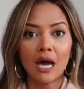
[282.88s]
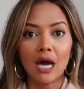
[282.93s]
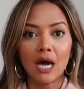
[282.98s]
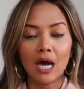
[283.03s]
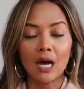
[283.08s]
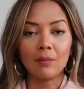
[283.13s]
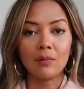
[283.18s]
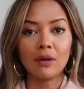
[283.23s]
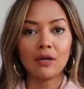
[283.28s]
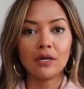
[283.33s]

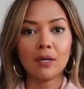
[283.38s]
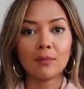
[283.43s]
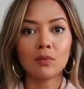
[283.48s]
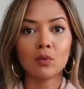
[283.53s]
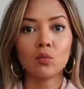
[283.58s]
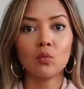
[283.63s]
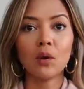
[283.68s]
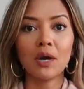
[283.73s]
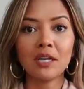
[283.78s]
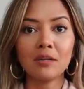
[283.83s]

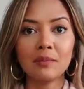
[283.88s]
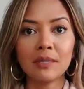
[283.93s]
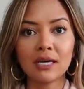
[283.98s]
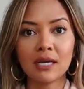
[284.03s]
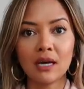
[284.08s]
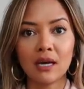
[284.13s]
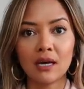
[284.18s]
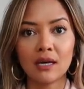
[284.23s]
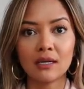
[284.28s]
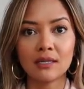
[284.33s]
Number one,
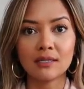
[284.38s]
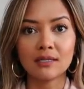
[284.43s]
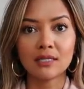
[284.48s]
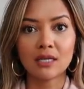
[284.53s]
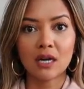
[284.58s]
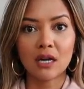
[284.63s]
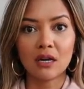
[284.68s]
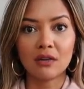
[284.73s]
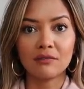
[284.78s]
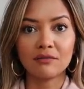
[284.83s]
because
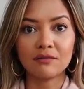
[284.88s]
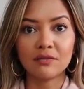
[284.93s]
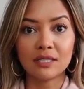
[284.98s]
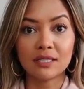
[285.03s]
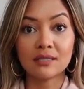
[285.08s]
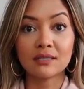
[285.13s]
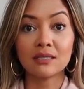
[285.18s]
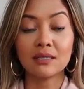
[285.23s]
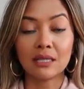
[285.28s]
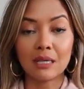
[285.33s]
of
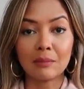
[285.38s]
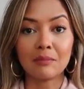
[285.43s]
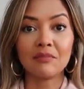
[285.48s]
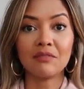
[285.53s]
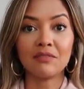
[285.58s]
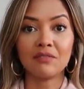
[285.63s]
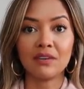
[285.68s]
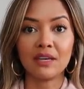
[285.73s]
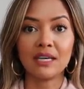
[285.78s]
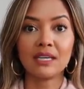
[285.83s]
the slim
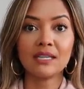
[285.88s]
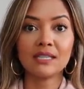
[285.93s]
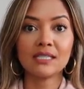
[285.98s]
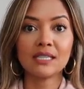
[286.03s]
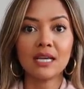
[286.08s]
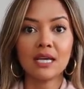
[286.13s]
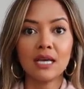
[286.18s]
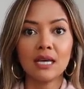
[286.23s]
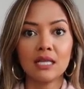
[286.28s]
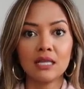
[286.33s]
fit.
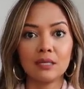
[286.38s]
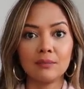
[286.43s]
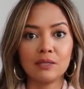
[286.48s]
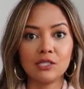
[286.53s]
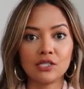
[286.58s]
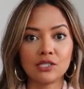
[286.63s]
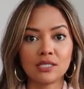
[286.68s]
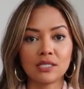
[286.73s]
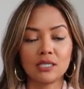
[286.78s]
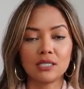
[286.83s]
Let me
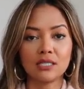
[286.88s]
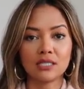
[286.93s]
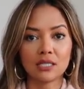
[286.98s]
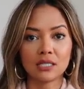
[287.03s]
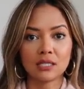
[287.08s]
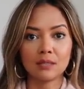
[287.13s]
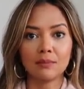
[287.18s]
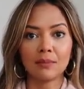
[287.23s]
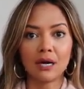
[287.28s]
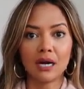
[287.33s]
just
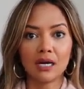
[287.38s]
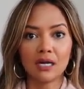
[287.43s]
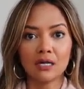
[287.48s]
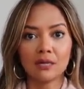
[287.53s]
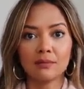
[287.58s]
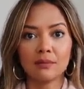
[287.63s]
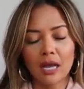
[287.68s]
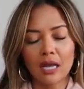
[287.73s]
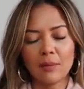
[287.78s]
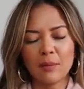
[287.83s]
untuck the
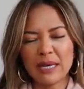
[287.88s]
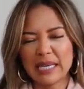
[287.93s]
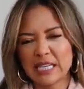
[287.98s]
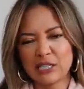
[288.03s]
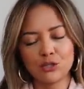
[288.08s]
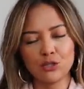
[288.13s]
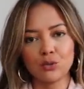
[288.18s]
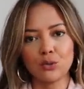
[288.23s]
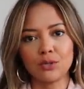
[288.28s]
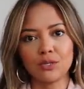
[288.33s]
bottom. Kind of make
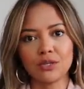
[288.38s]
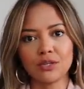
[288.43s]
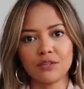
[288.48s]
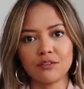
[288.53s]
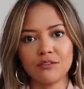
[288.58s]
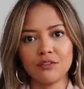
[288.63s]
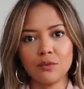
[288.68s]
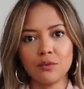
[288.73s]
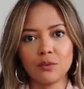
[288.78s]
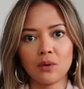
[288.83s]
it shorter
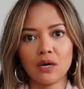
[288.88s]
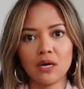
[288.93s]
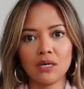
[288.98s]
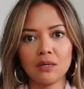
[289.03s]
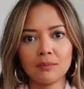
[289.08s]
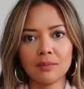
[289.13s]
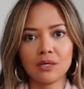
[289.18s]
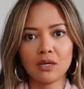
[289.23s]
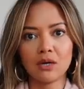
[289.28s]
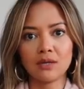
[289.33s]
if you
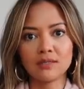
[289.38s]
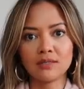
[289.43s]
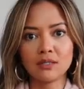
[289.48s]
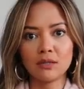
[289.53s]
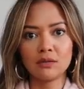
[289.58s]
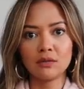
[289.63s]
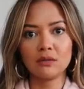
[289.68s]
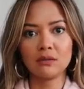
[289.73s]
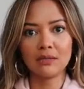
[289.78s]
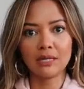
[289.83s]
want, but
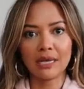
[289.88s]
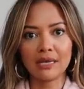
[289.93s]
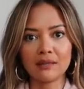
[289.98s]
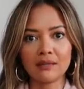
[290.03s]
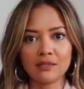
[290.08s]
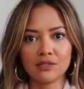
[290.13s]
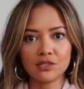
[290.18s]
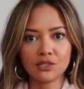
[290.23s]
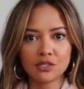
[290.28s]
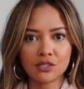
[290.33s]
also the length
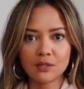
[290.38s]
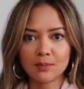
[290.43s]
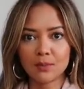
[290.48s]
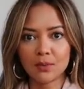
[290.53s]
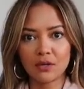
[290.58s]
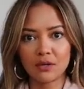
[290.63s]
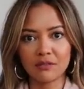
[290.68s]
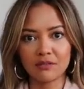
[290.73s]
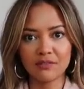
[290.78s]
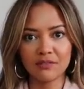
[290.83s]
is just
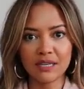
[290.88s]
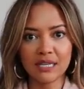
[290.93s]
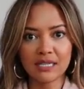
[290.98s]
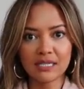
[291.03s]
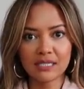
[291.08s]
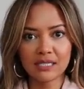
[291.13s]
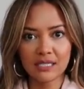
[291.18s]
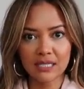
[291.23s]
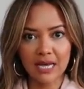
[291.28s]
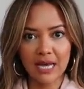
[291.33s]

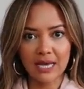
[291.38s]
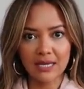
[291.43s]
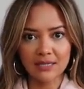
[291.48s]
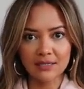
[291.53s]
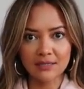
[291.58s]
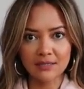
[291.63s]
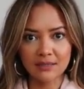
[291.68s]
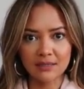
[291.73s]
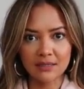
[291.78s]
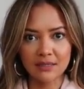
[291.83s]
perfect. It
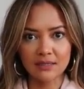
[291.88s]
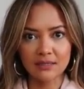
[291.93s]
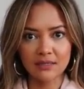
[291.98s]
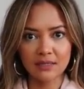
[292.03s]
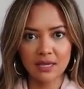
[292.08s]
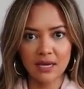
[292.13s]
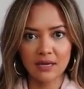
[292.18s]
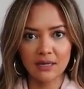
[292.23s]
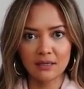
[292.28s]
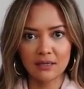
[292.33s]
has these
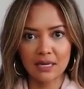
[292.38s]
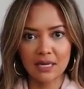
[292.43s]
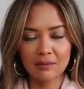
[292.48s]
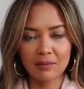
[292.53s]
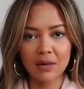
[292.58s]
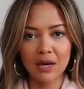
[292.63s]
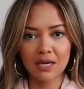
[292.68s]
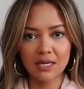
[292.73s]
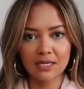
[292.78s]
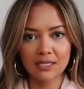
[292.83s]
kind of
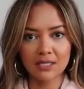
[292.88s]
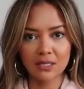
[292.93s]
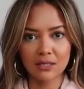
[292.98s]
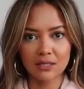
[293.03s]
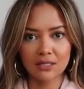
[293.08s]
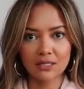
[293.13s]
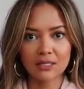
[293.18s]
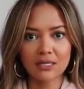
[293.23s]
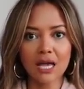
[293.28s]
like pockets on the